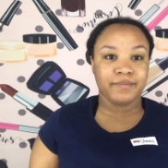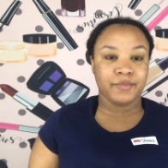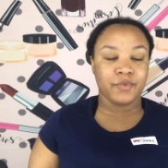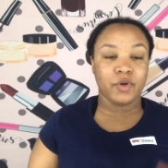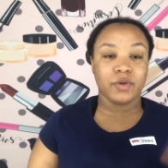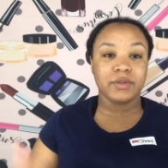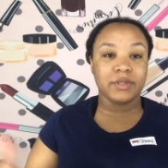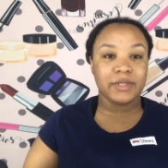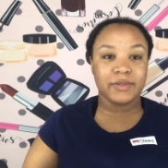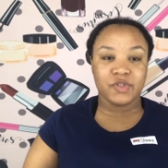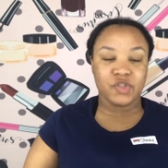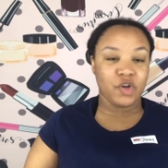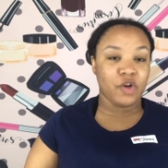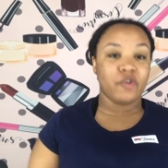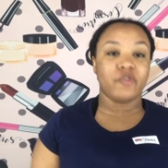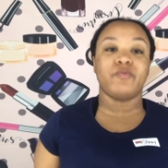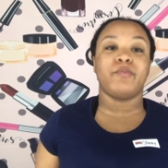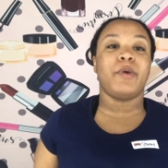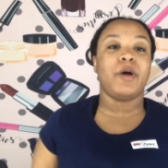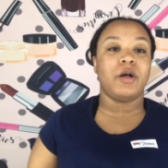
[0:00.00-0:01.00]
throws us
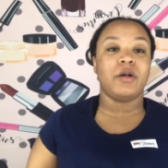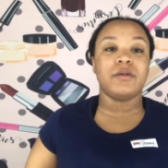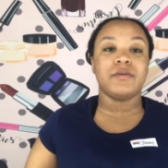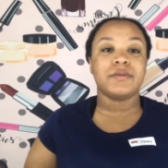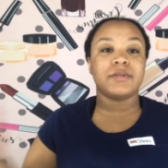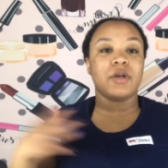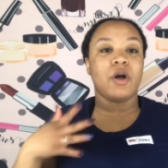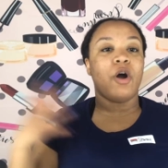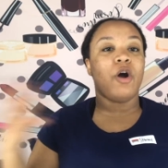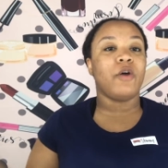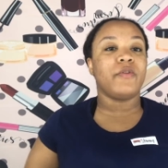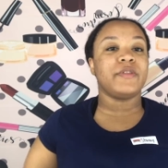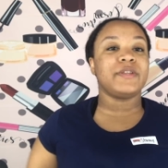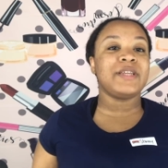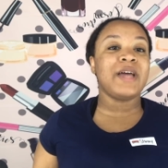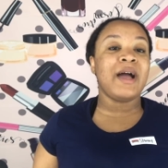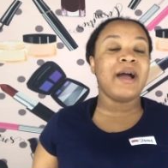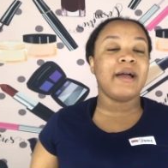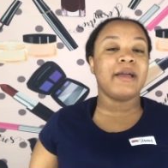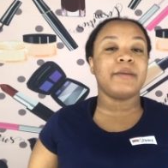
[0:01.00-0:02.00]
curveballs all the
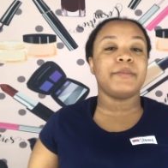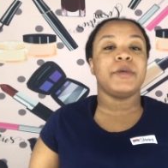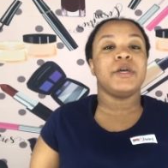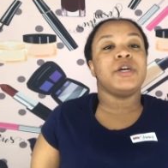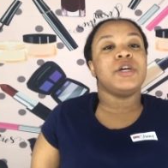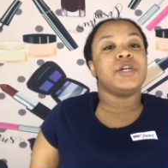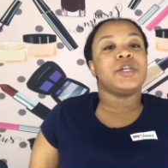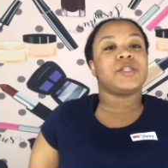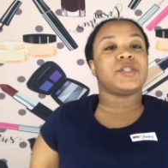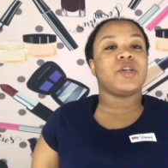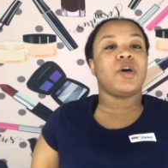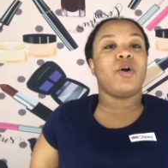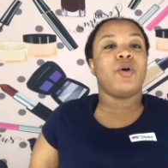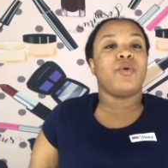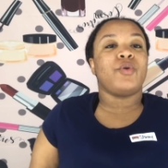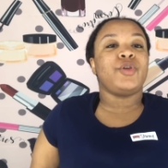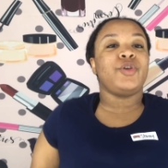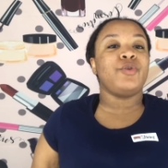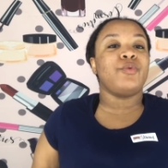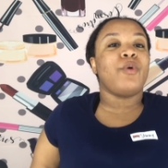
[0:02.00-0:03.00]
time
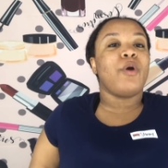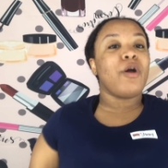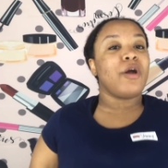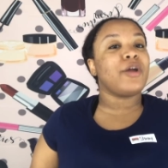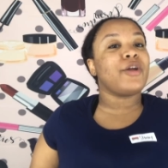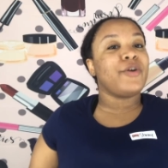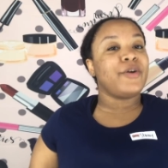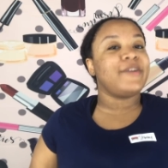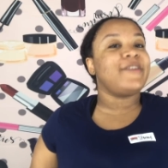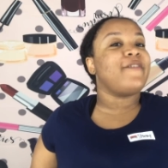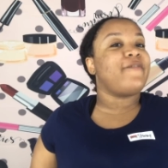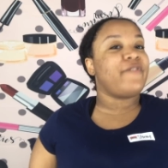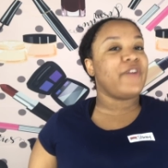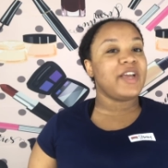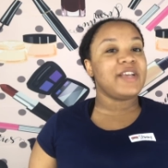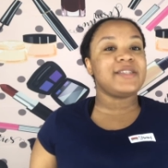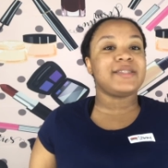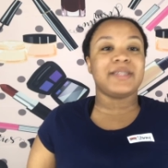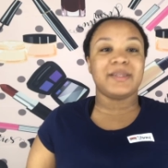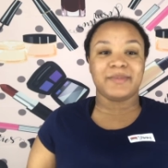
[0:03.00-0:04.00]
so you are going to
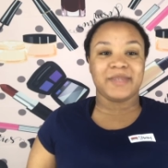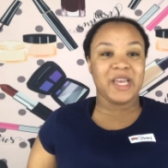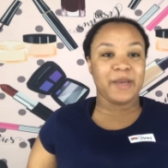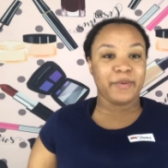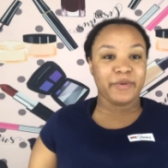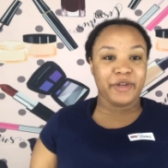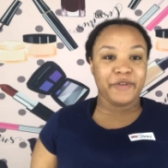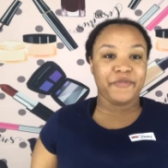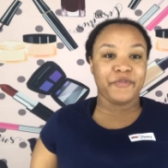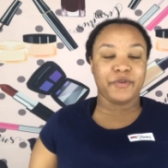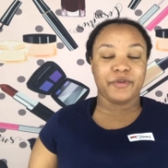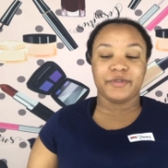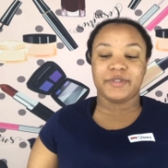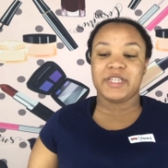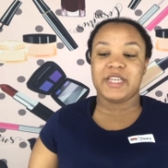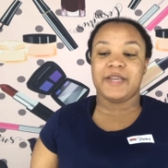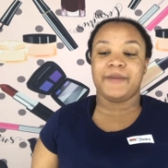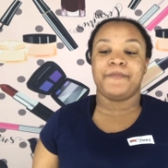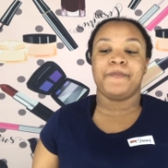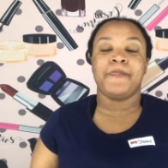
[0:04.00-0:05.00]
face some type of
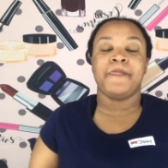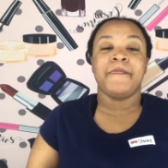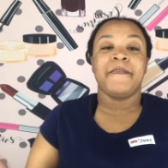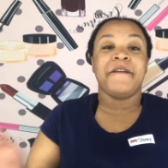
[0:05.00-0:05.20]
difficulty